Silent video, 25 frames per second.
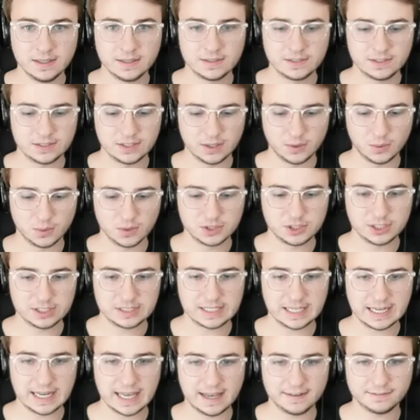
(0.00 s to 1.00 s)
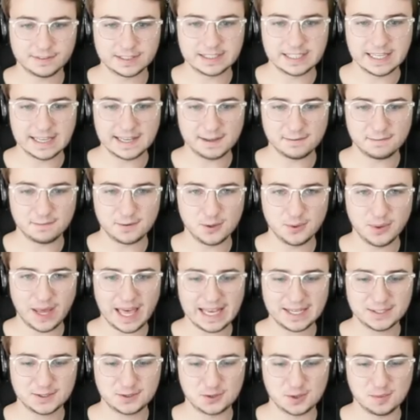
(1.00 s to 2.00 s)
So we're just going to have to take a few
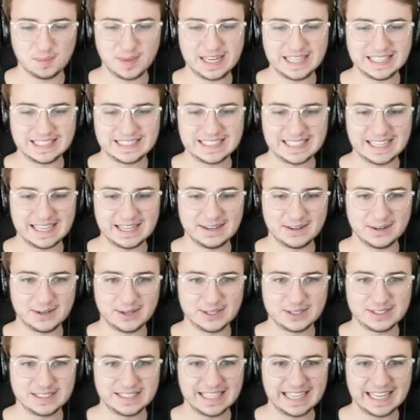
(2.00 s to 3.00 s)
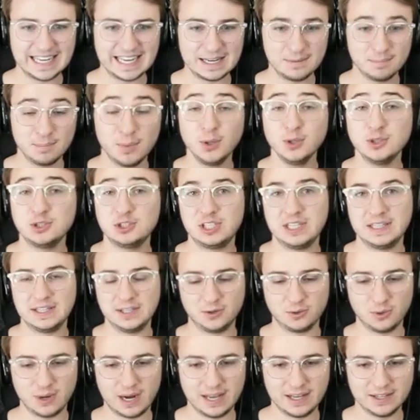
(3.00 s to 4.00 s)
extra minutes here to get it pushed in the
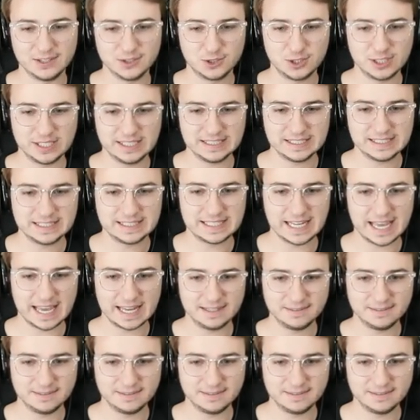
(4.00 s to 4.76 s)
garage instead.